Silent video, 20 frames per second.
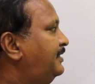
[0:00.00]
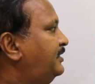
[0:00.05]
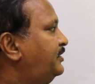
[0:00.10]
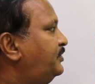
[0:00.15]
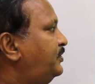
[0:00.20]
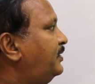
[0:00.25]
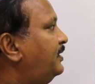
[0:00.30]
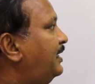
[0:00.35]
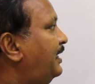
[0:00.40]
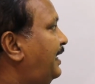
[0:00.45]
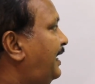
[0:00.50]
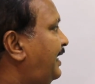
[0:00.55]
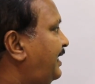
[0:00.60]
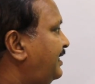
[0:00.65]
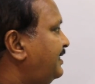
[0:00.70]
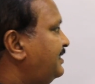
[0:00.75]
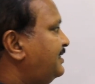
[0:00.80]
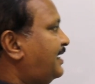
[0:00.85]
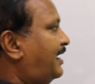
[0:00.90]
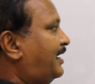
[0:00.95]
So let
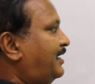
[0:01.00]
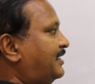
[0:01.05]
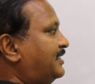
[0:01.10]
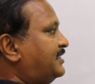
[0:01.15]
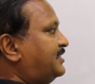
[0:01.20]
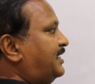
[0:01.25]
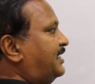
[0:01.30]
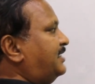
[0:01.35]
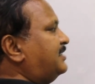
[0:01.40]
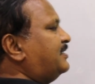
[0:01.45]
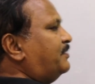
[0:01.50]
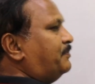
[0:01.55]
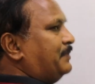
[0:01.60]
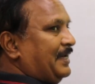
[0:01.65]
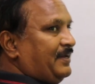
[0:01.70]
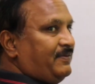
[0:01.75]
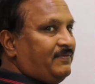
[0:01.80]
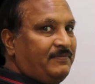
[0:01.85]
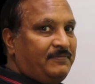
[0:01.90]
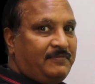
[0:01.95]
us understand some
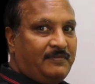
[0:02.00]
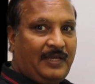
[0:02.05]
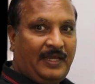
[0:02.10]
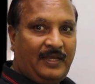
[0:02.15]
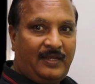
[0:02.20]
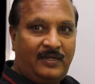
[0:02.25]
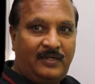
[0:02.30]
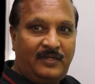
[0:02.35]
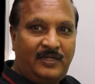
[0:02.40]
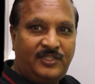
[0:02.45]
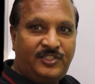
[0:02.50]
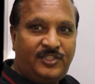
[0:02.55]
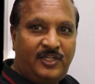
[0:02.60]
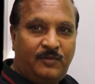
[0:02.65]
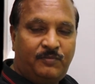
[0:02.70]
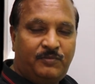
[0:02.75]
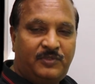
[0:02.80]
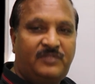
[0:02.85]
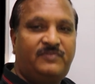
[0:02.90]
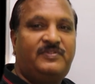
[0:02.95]
irrational
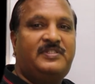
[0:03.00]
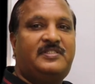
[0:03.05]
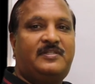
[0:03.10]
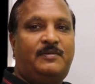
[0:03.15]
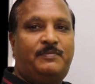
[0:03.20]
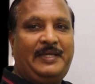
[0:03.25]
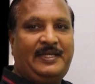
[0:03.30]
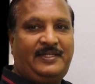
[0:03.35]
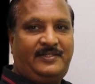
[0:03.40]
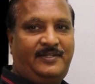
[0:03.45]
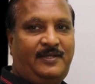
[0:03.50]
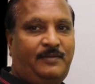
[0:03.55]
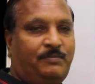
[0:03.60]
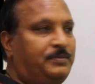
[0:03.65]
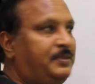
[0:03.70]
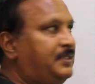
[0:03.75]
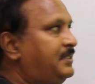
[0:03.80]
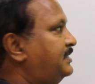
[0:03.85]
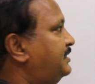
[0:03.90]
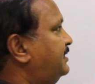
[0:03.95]
numbers with some
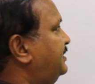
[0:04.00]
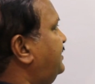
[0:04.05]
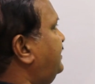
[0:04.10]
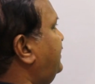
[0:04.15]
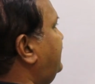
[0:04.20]
examples.